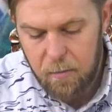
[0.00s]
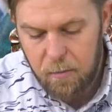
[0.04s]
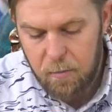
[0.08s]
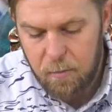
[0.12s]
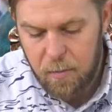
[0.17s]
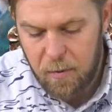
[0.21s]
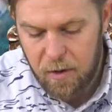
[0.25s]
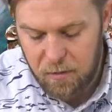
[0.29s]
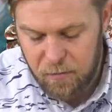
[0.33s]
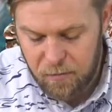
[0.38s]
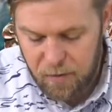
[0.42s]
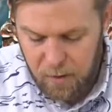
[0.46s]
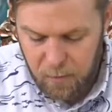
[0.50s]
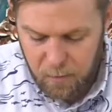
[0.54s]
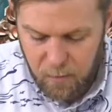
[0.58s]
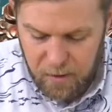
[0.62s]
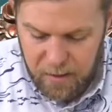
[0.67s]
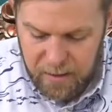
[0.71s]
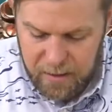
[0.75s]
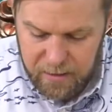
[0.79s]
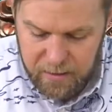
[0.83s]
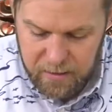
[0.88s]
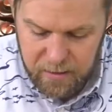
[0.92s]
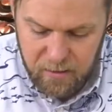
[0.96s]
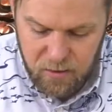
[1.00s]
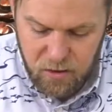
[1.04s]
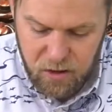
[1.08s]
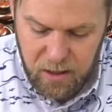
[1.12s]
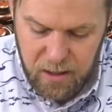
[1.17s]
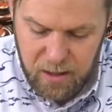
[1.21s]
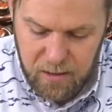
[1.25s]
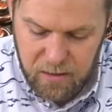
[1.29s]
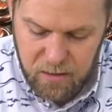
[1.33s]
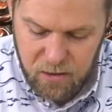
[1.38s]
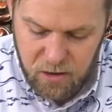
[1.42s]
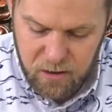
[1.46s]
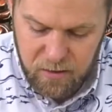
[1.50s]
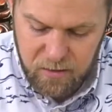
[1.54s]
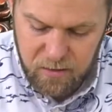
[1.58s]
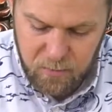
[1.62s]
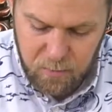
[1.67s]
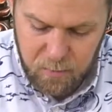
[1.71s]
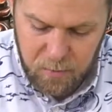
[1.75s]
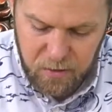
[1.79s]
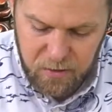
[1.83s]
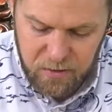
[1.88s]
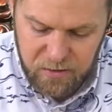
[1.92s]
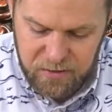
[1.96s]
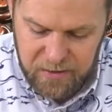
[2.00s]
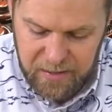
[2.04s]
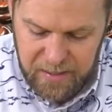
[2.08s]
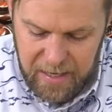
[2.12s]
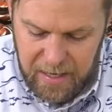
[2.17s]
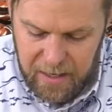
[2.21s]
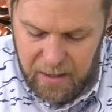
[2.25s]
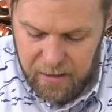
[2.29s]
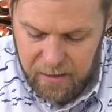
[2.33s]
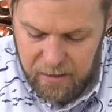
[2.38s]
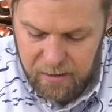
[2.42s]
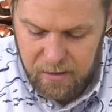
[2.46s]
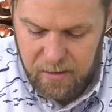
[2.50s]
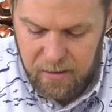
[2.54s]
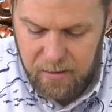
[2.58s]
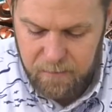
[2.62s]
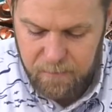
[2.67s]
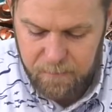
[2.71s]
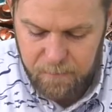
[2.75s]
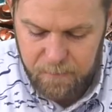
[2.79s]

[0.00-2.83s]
But if I wanted to change his personality,